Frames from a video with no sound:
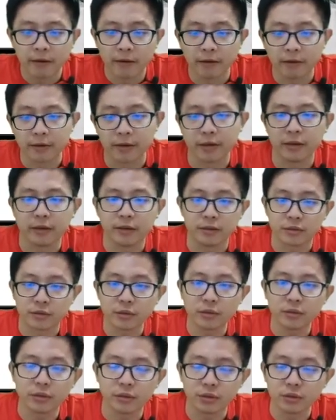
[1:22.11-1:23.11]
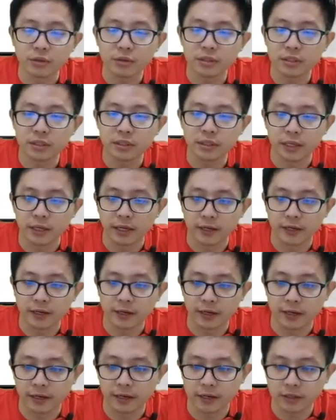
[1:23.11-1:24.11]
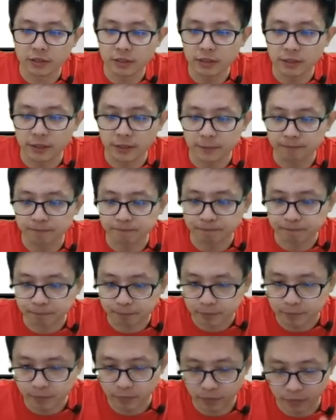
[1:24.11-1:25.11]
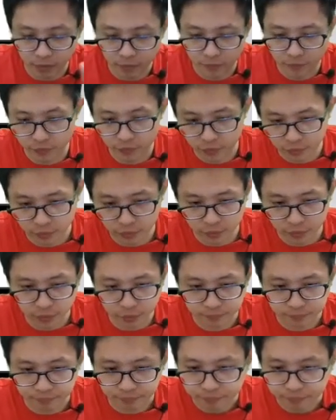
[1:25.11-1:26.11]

okay so do you see that uh, actually if you